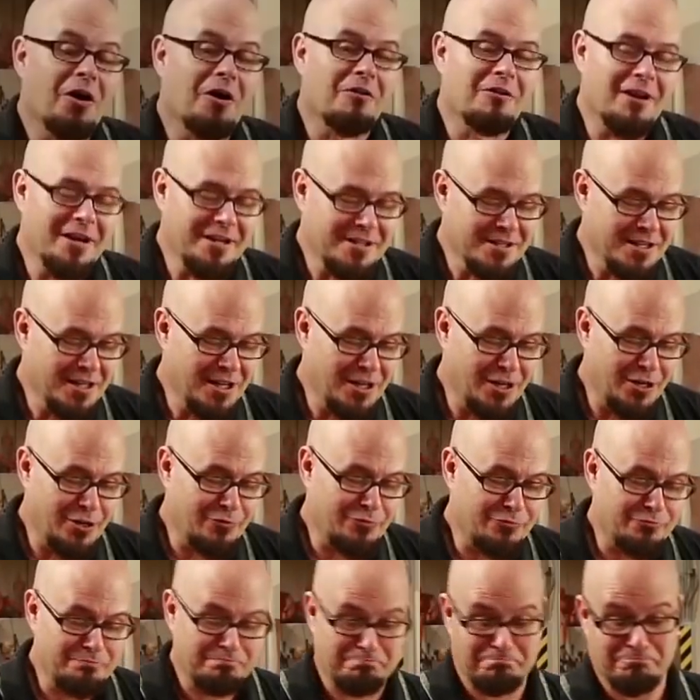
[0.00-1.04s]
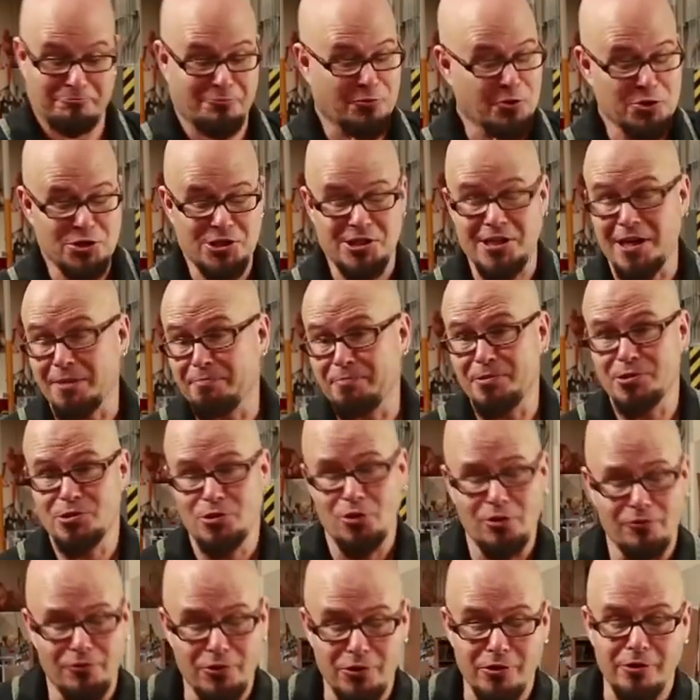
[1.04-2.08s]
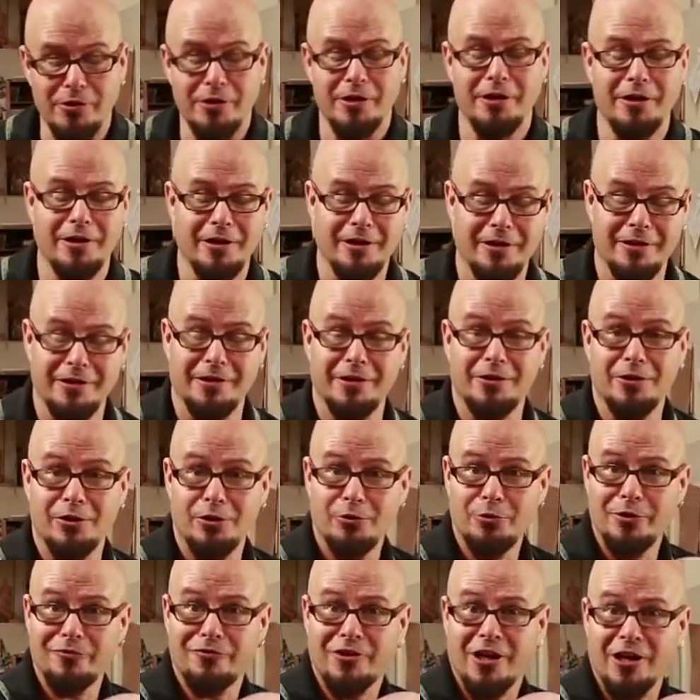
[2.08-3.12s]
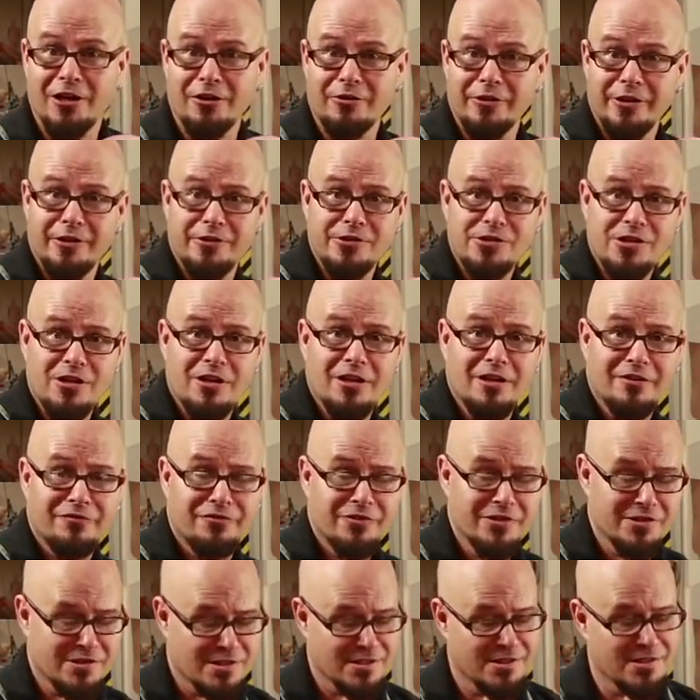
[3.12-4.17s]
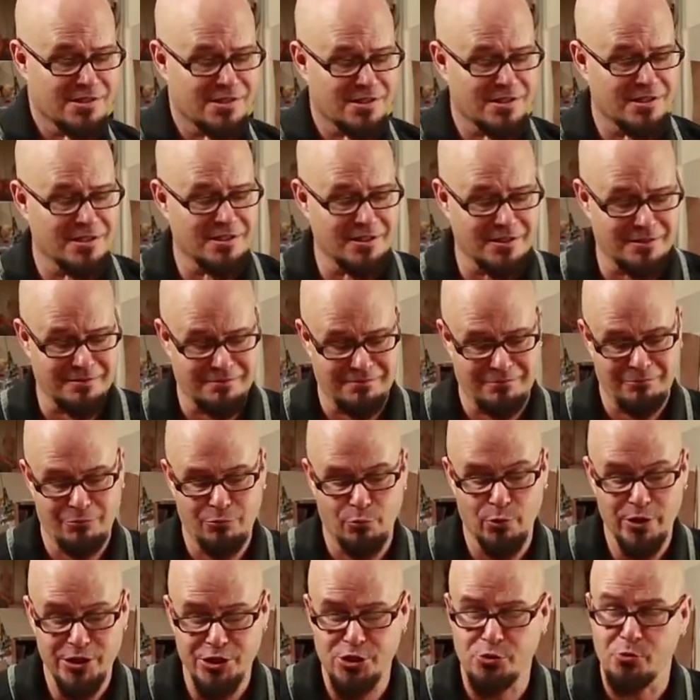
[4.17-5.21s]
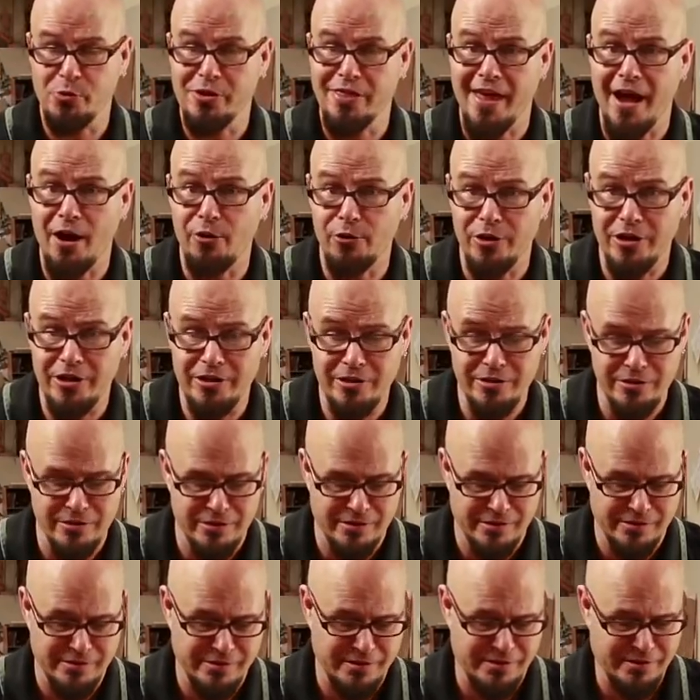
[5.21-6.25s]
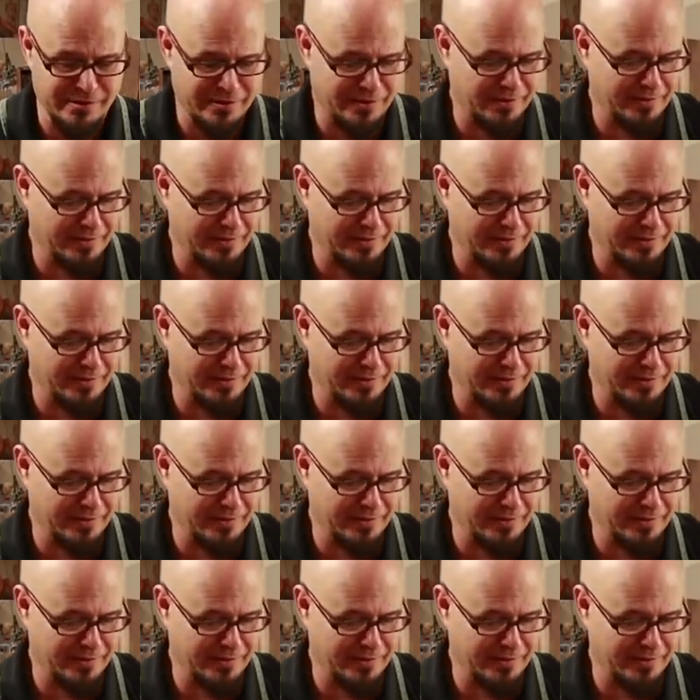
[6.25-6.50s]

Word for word: All right, first step is over. You know, we've cut our ears off. This is witch without ears.